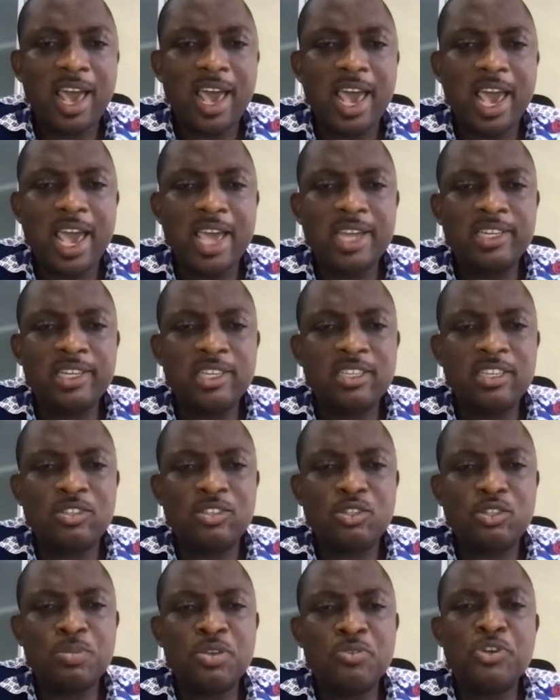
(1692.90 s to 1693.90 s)
and
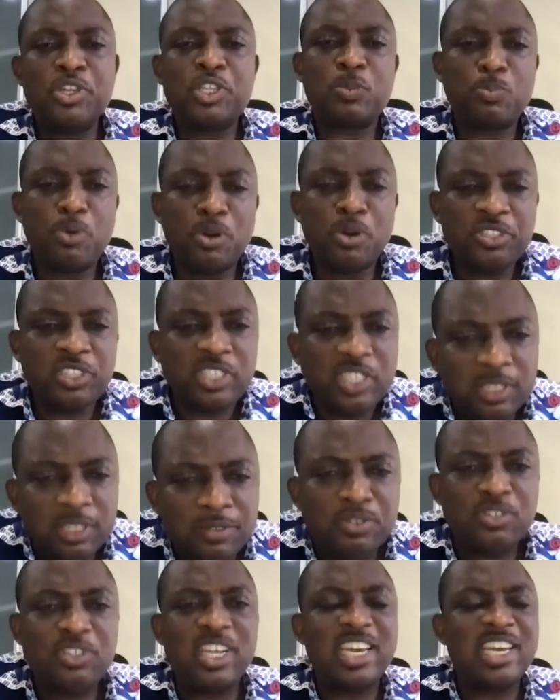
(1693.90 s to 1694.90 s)
to be responsive
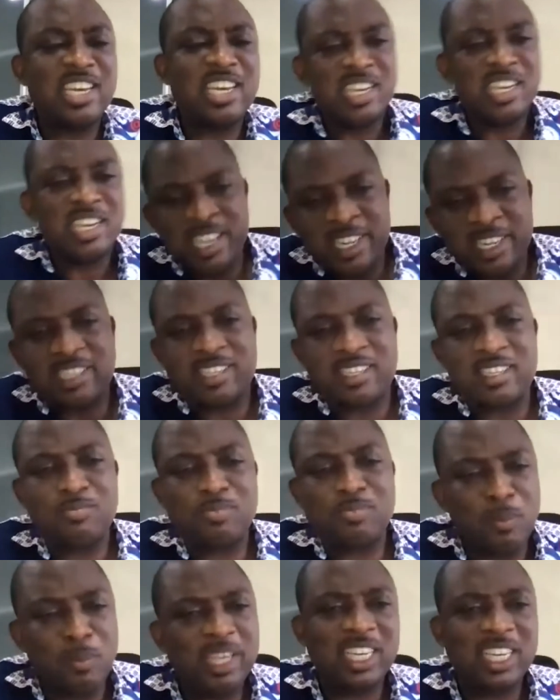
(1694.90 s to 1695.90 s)
to the needs,
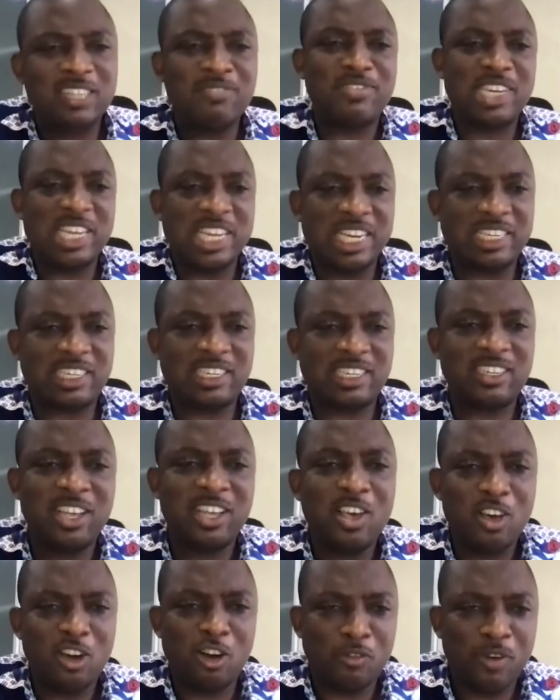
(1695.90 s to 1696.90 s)
public health needs
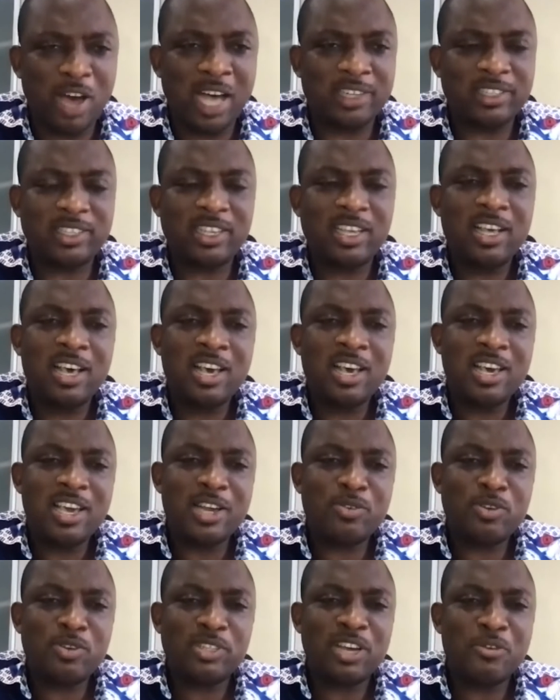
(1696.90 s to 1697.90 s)
of us. It
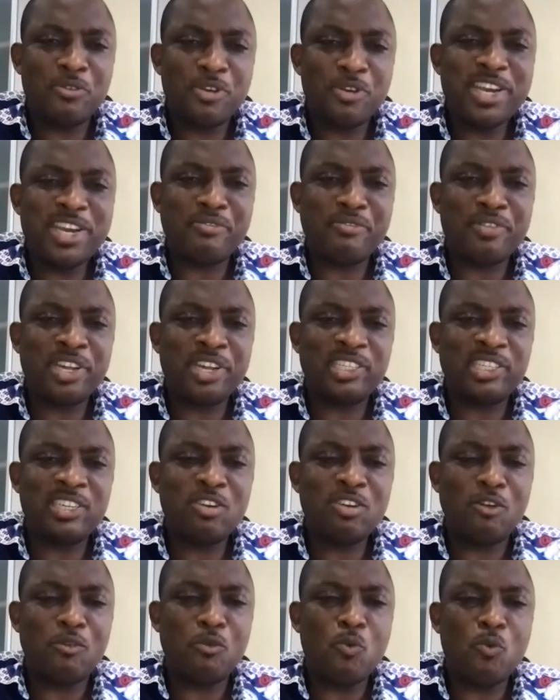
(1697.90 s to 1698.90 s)
was a redefinition
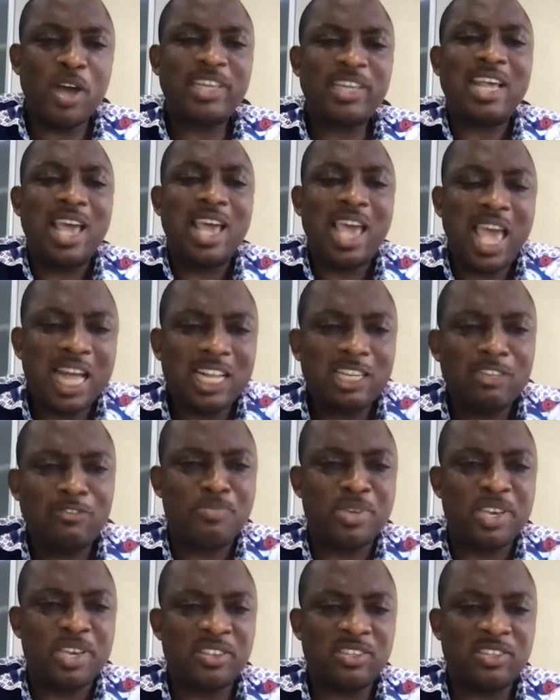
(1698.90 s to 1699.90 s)
of what health
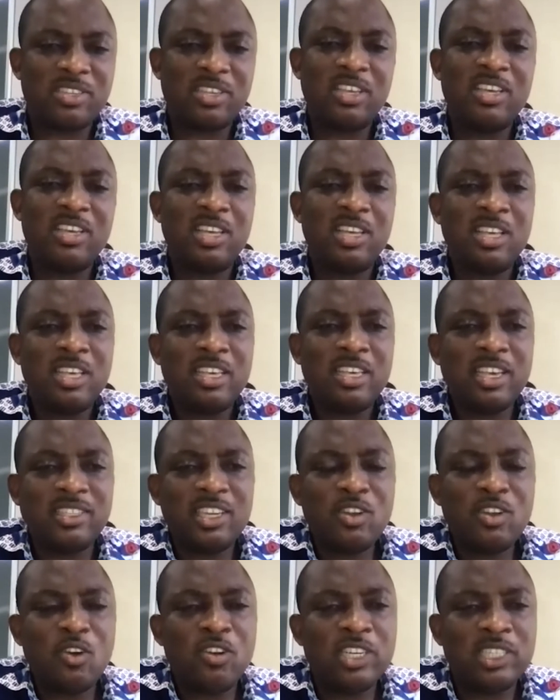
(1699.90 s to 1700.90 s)
means. Is it
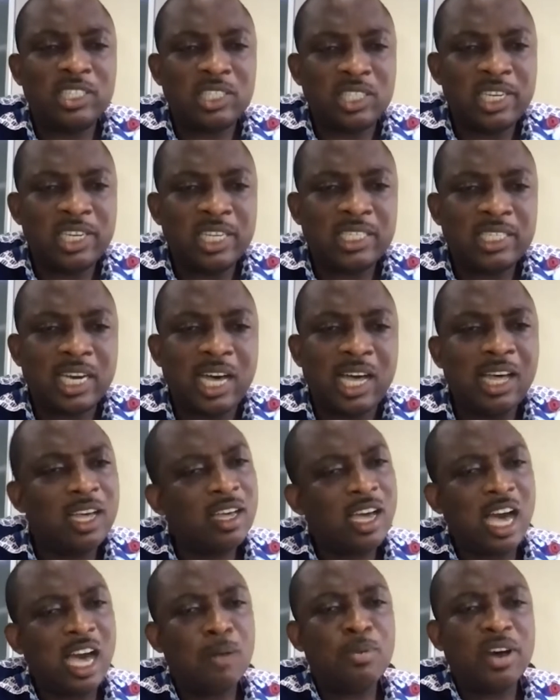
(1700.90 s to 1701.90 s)
only clinical?
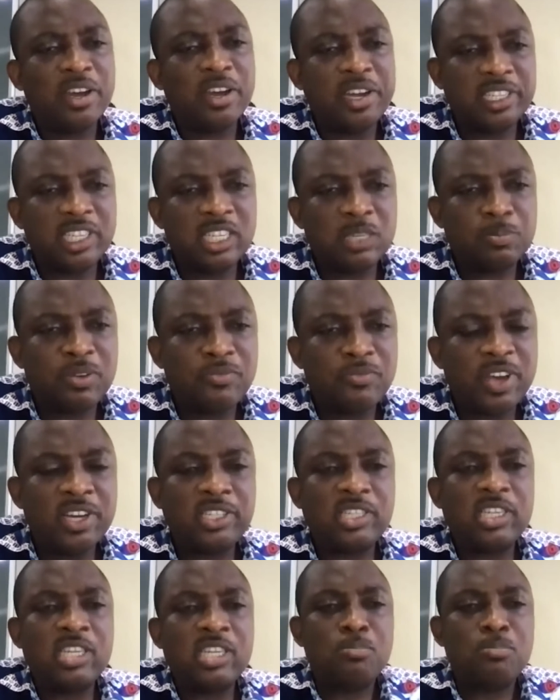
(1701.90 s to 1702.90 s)
How about disease
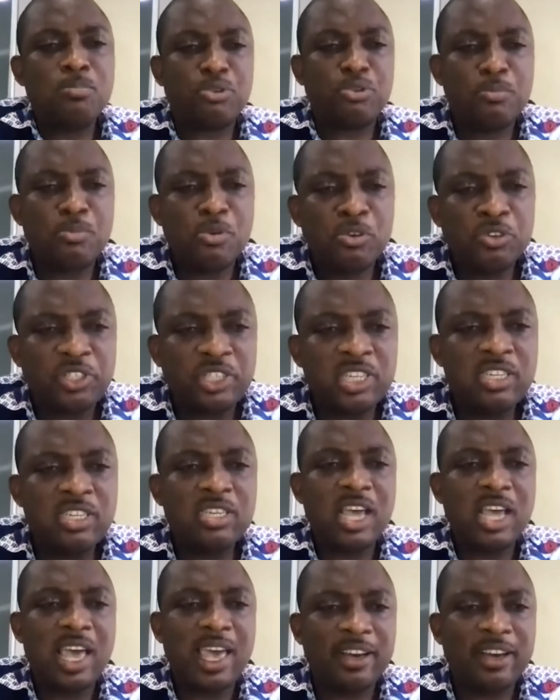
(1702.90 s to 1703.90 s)
prevention, promotion,
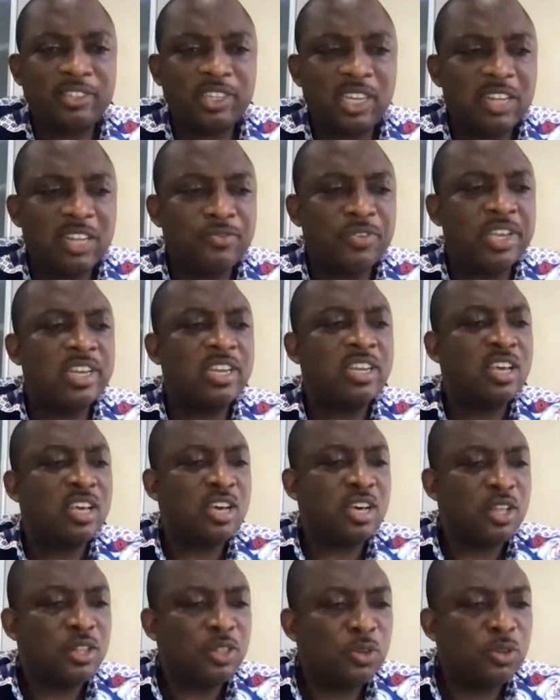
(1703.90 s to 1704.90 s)
healthy living?
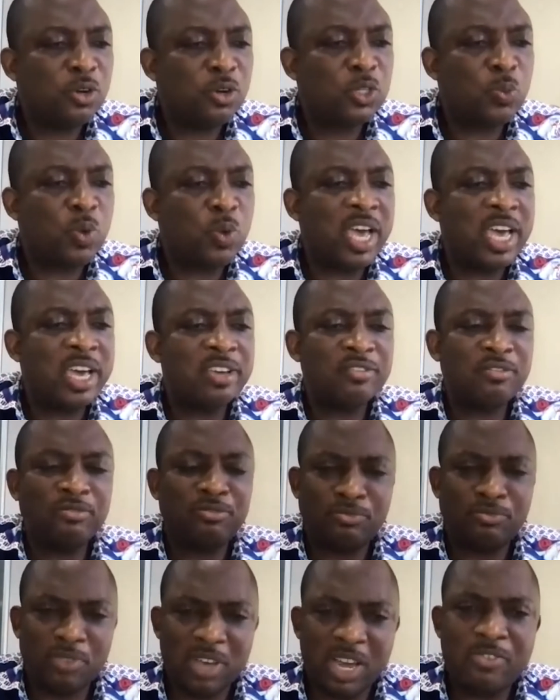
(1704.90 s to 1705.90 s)
Those were
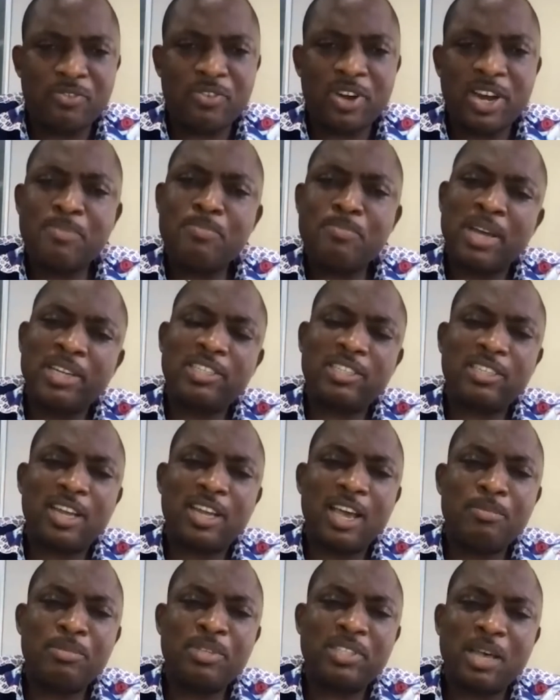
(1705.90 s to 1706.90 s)
very, very much
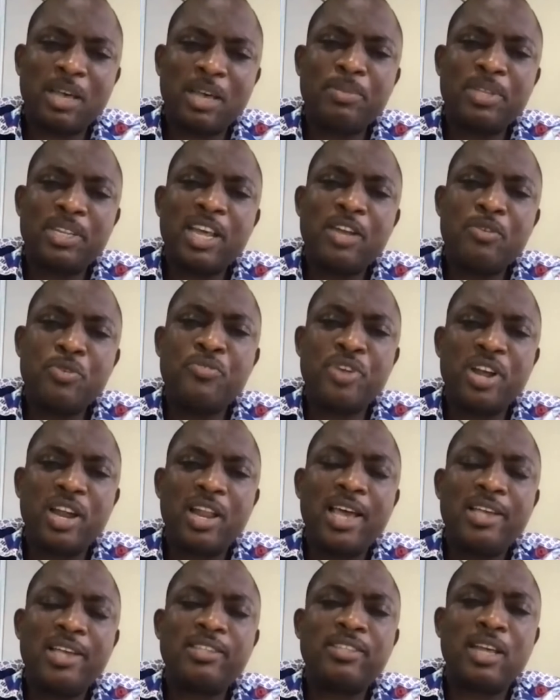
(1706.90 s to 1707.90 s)
something that we
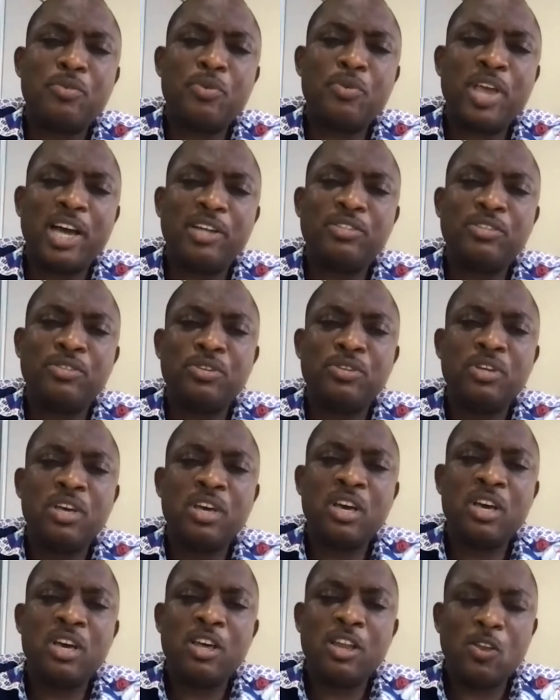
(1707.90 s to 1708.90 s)
realized that we had to
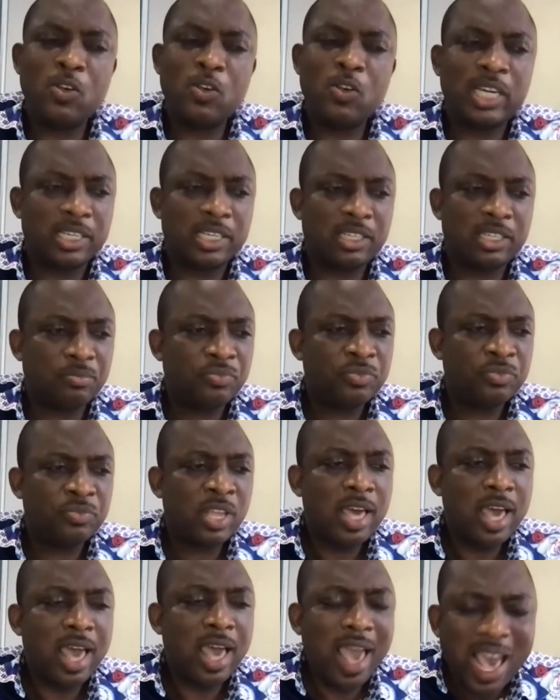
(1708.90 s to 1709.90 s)
look at.
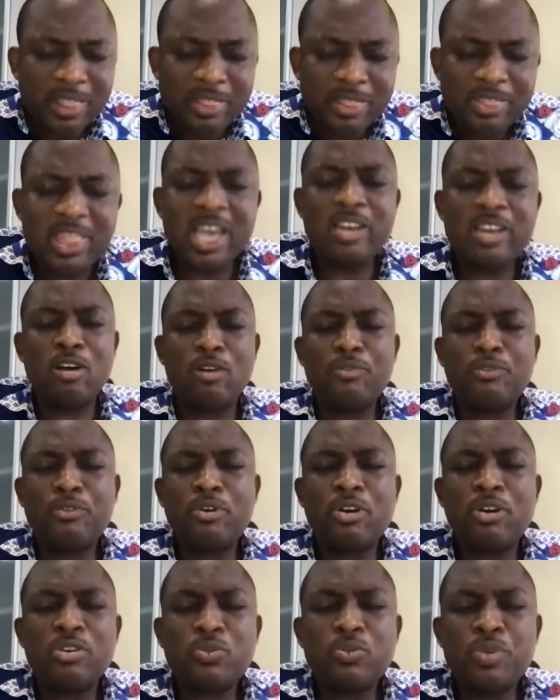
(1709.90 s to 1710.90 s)
And then, of
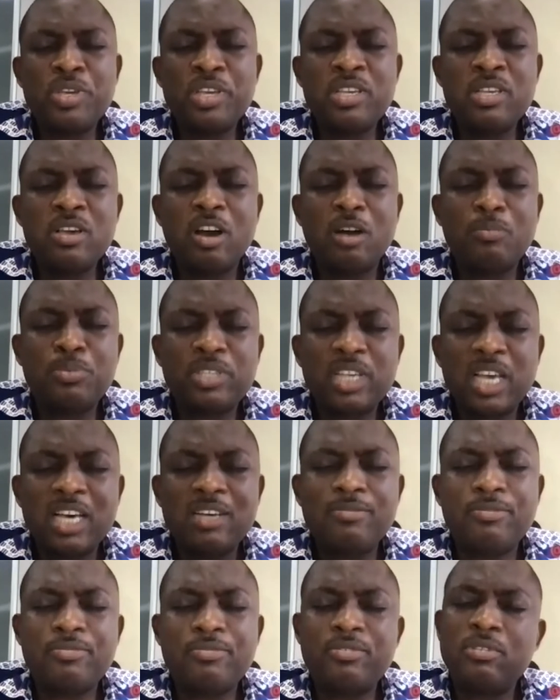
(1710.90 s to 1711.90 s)
course, we
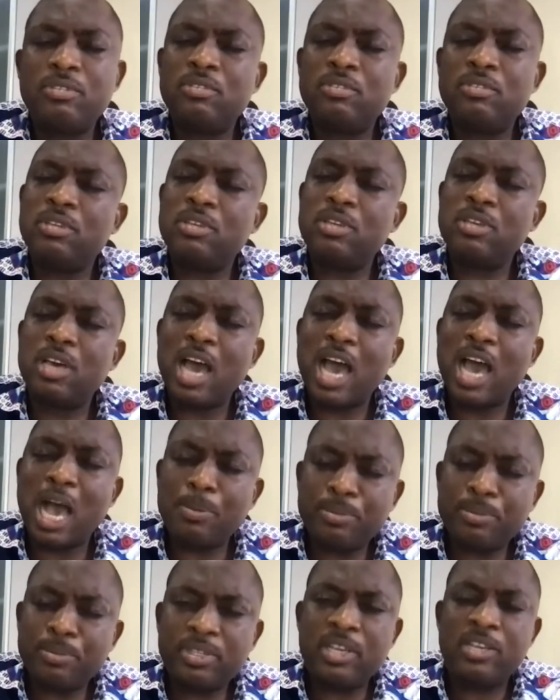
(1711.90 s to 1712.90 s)
observe
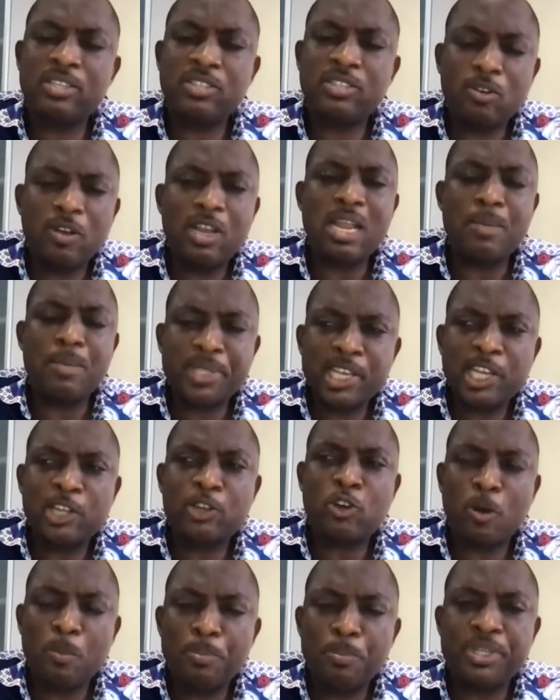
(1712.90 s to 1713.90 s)
absence or limited
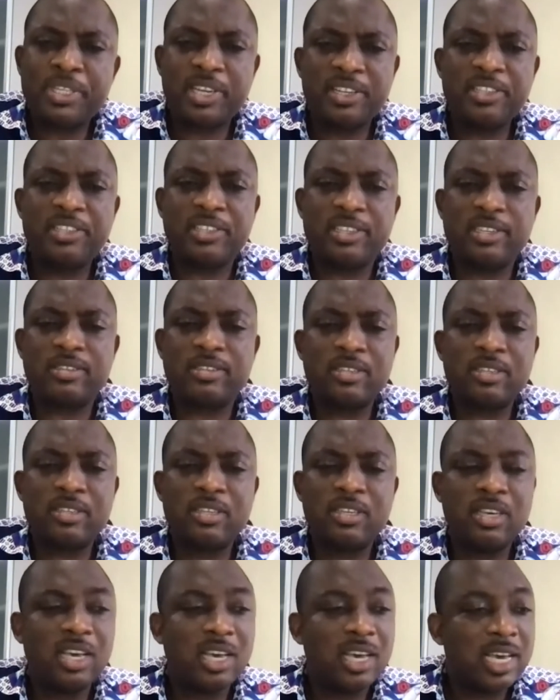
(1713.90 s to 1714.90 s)
competencies
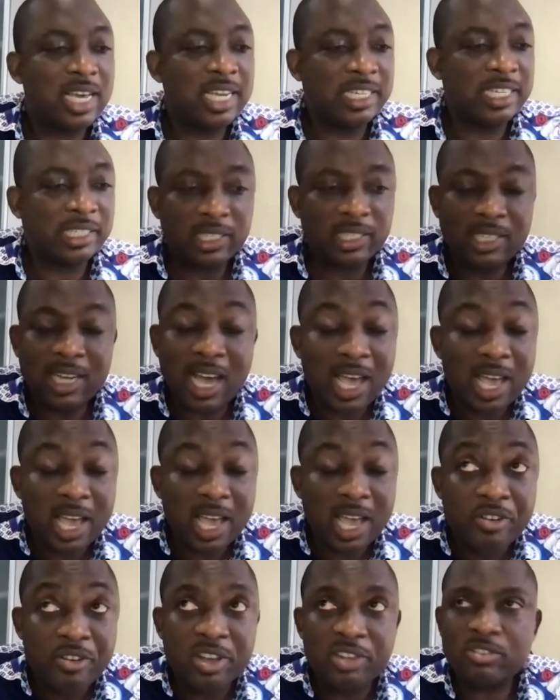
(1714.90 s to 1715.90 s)
in critical
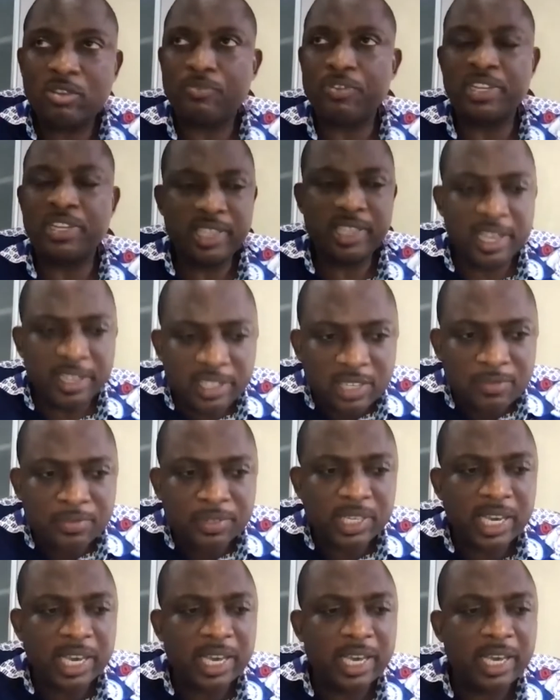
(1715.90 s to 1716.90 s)
areas of intensive
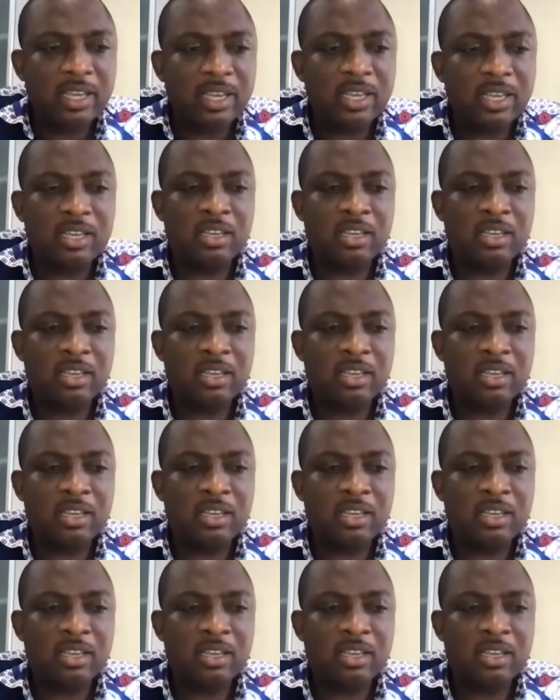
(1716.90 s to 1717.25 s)
care,